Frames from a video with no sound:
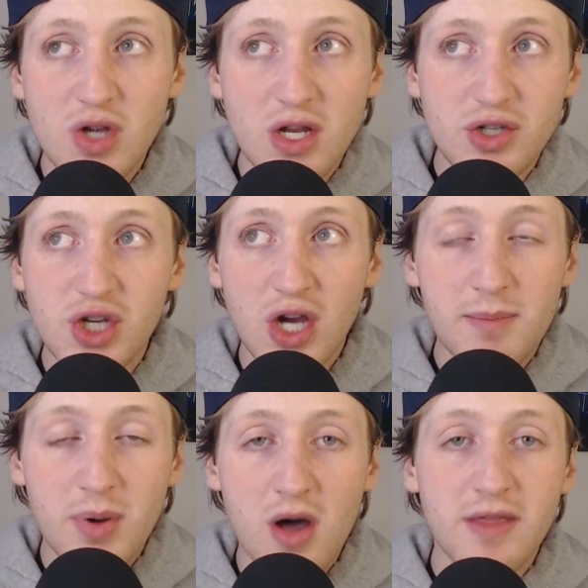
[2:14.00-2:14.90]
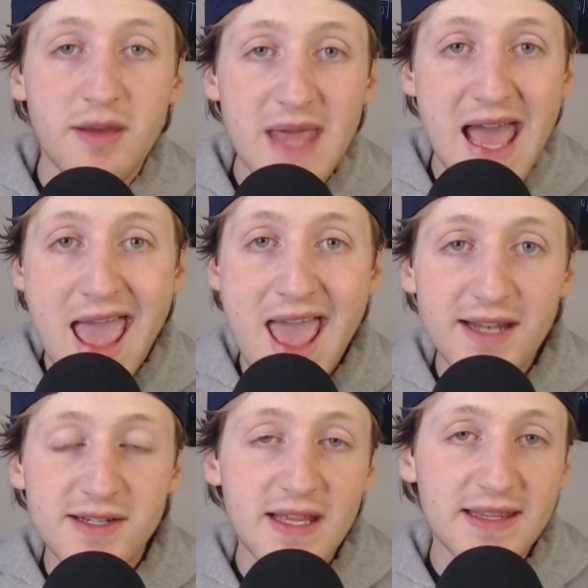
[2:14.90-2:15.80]
jump on them, that edge
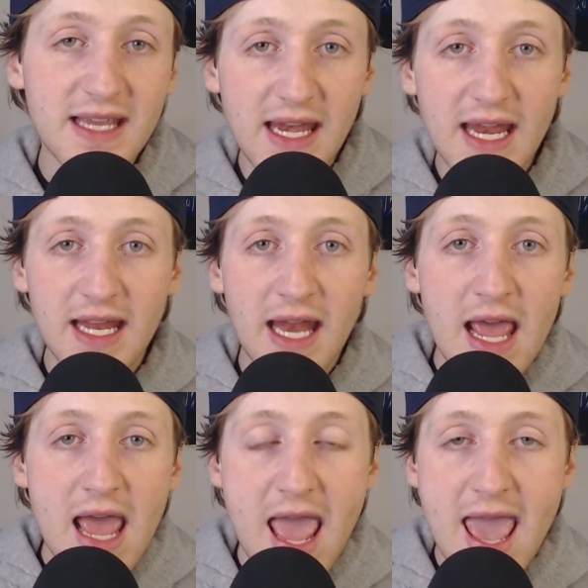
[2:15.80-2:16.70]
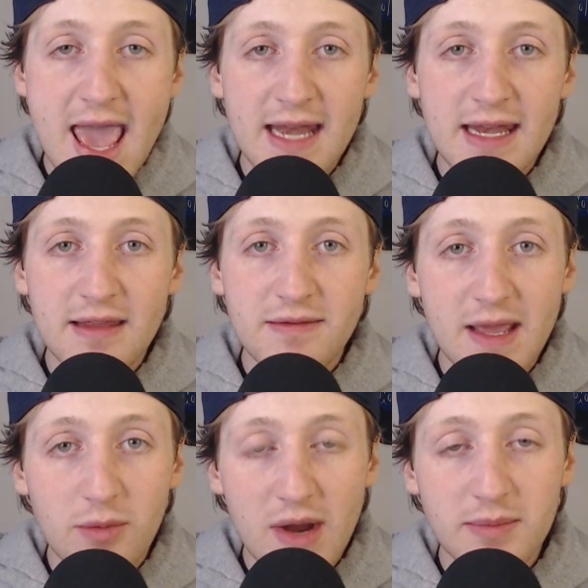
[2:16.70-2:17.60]
that they needed, and they were
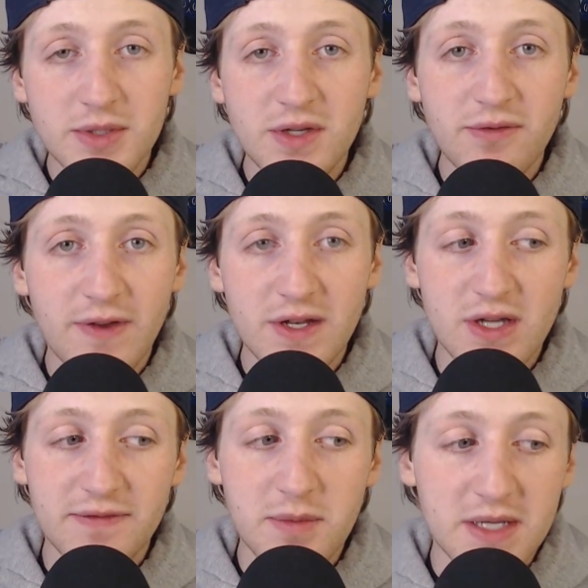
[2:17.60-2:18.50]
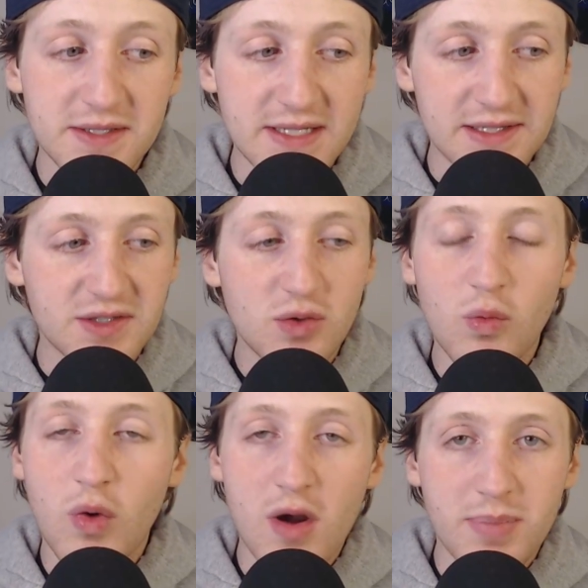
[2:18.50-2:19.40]
able to finish off the Boston Celtics, who
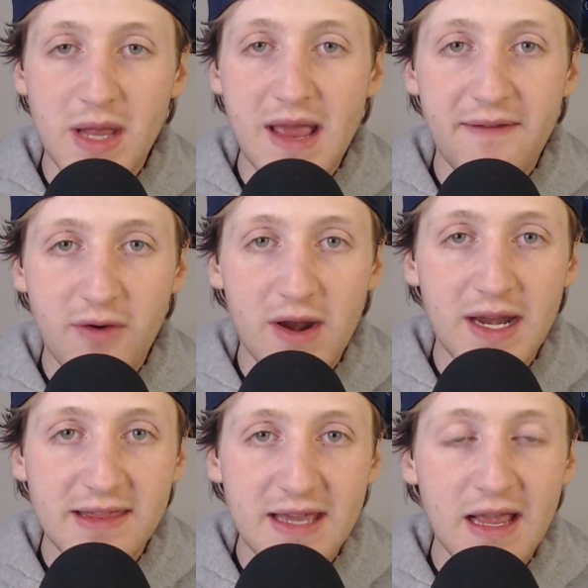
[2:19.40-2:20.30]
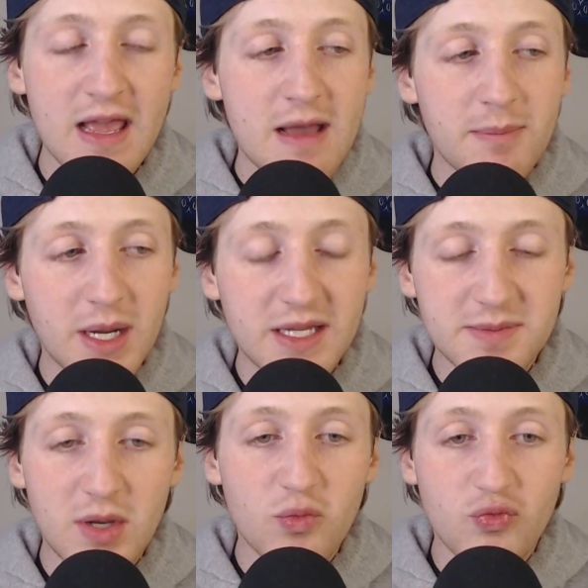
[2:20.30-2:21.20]
weren't playing for anything, but it's
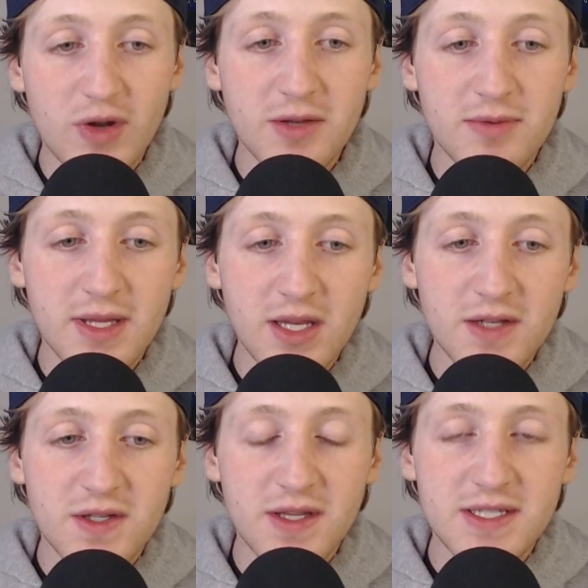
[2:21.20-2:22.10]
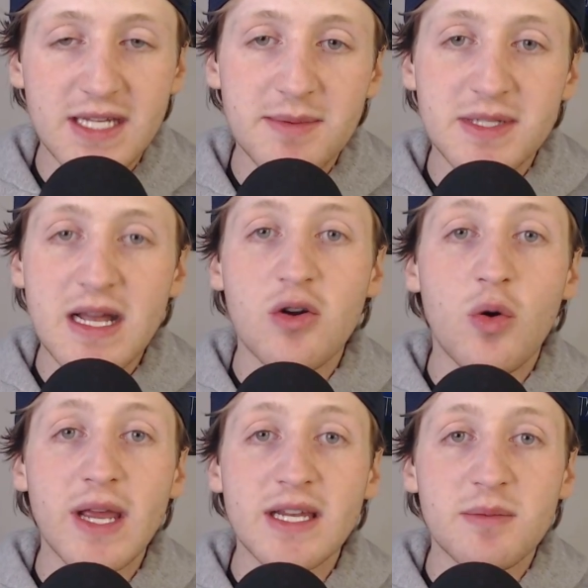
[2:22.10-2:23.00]
been really good. So this team is now going
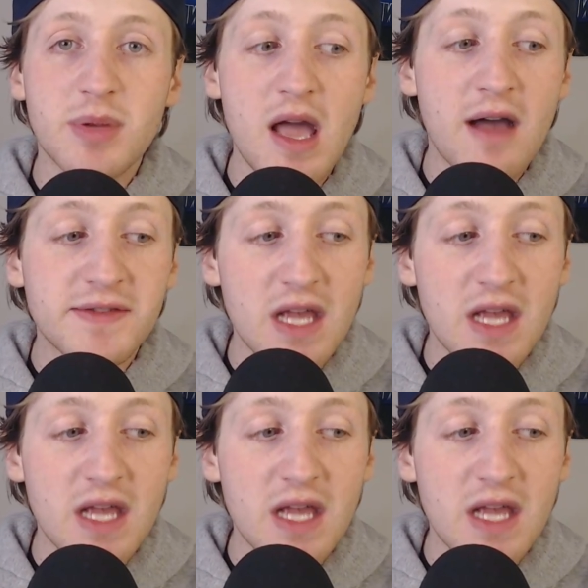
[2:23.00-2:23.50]
into the playoffs